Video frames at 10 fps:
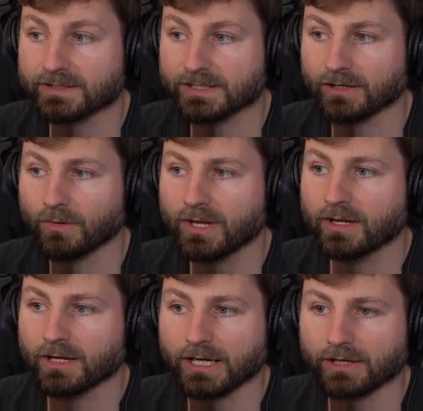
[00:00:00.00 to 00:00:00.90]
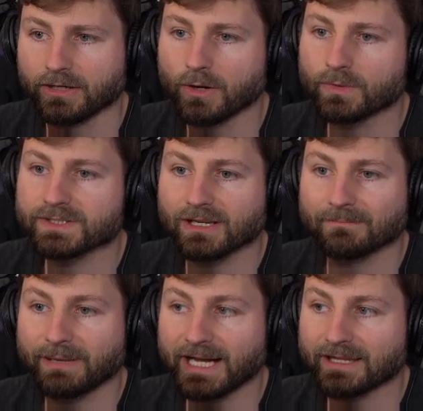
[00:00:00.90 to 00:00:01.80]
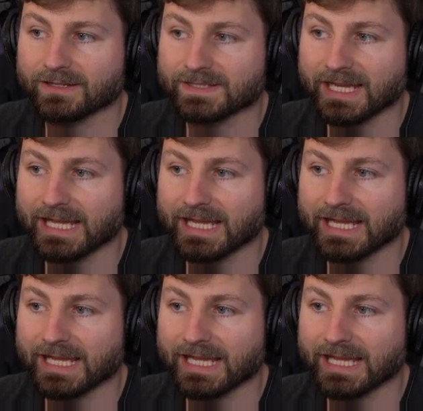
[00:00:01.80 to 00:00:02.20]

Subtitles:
So no one's going to buy this